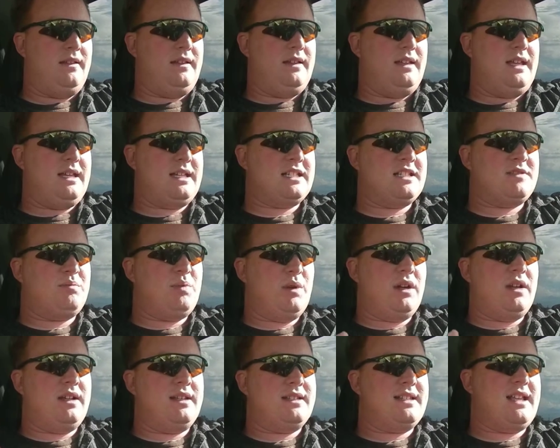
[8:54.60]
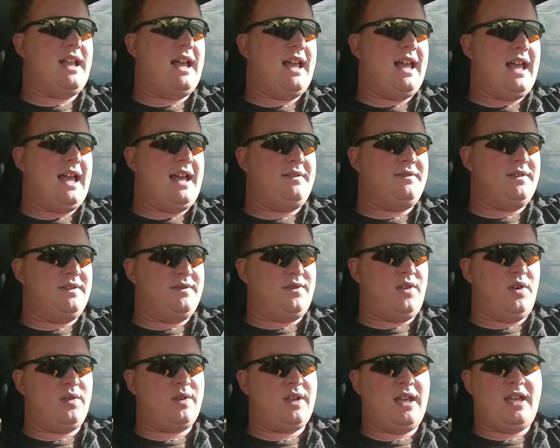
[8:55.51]
experience I have of,
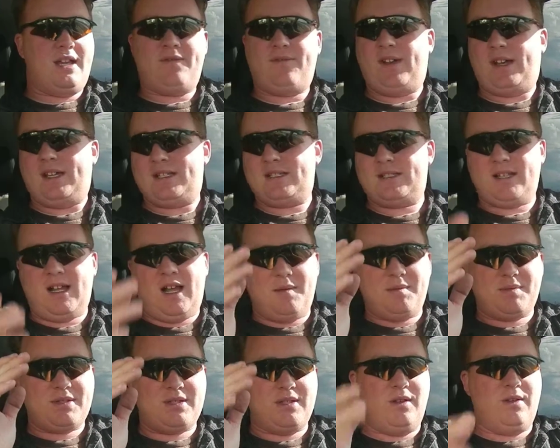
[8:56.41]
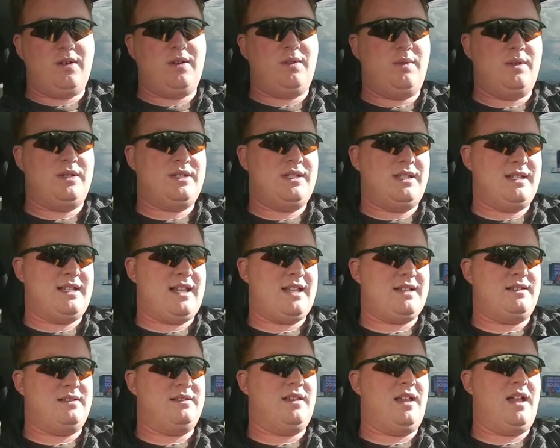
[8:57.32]
okay, if I stop soda, which has
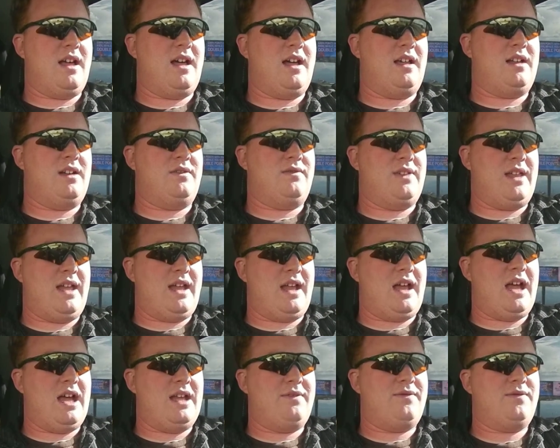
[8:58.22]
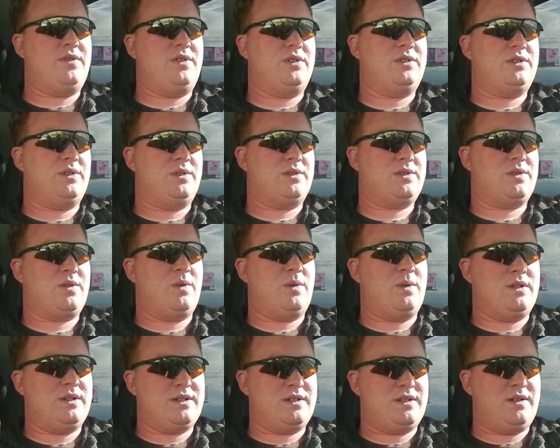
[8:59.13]
a lot of that high fructose
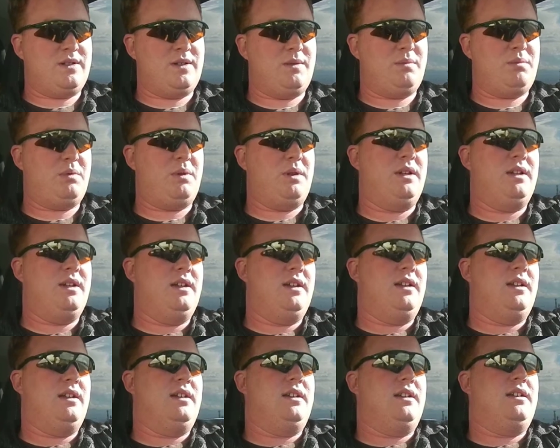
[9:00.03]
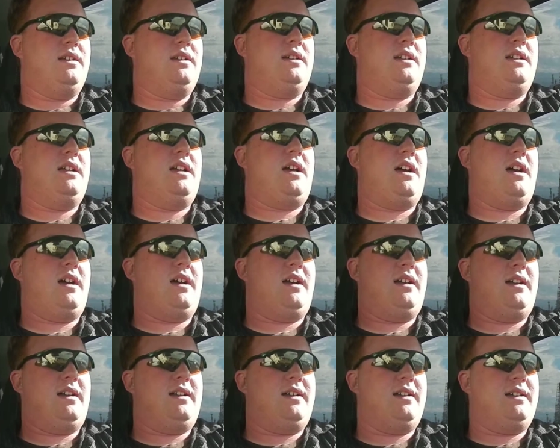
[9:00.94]
corn syrup,
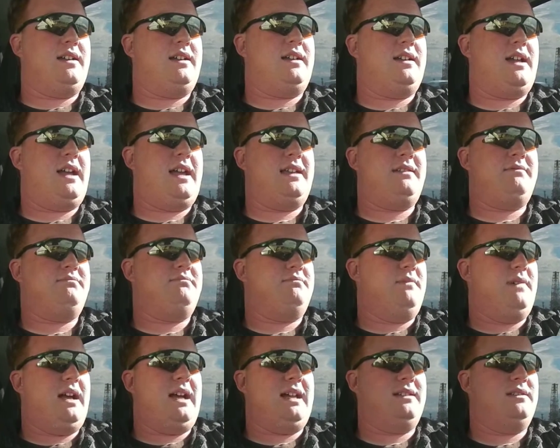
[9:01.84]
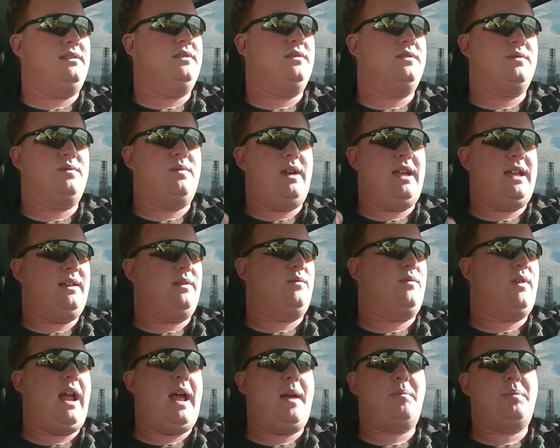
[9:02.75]
I lose weight
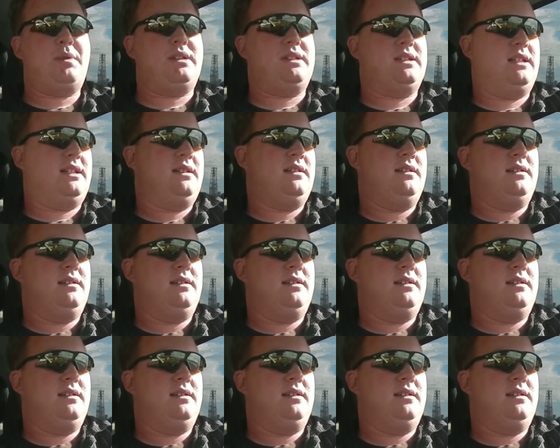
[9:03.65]
rapidly.